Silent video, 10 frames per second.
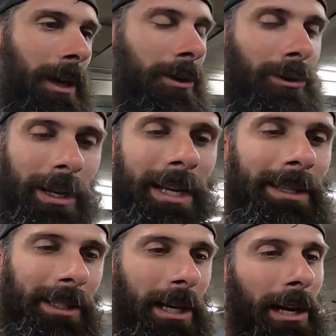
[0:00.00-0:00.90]

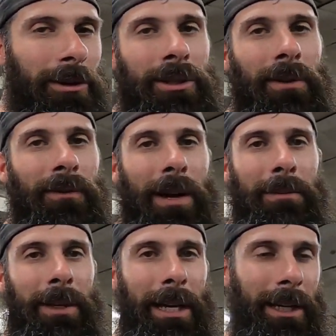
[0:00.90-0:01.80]
Underneath, it's got our
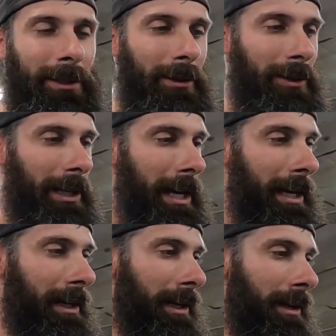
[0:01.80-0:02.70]
subframe connectors,
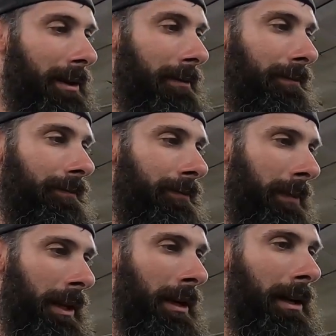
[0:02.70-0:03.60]
and
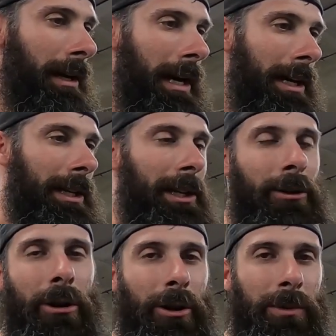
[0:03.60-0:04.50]
I did a
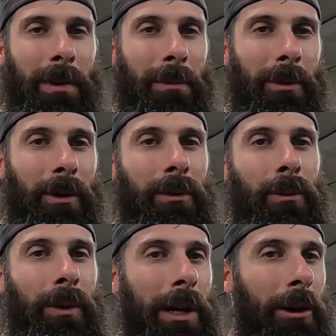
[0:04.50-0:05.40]
cross member
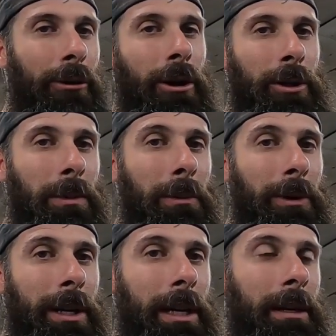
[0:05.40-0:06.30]
with our cross
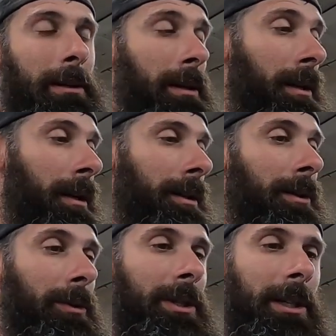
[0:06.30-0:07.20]
member kit
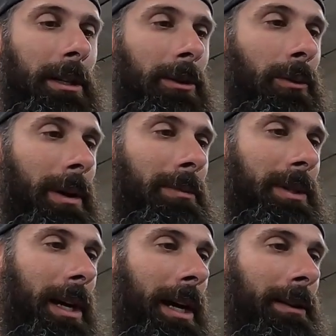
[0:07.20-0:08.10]
that we sell on the
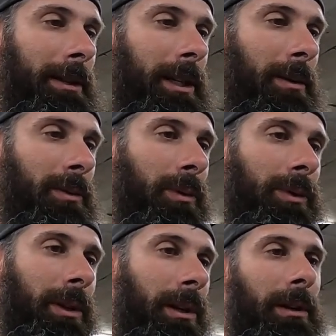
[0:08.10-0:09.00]
website. It comes
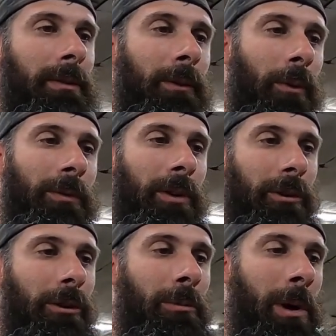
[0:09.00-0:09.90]
with 4 foot
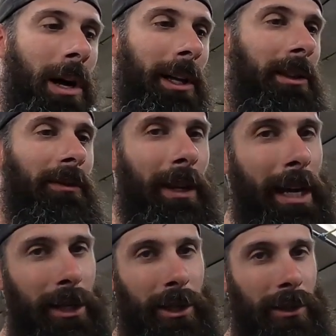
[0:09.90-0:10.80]
of chromoly, the
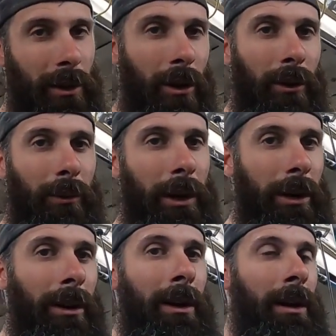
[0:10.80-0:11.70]
flanges, the
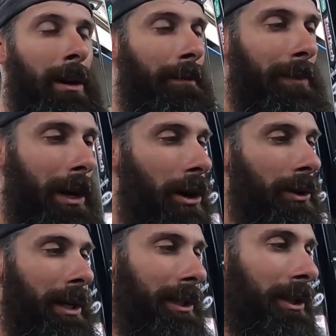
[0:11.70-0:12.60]
hardware,
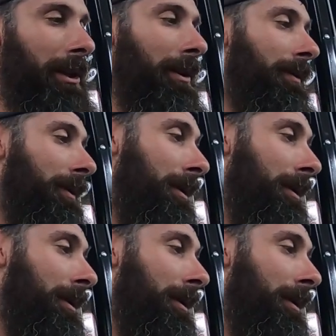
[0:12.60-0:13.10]
all that stuff.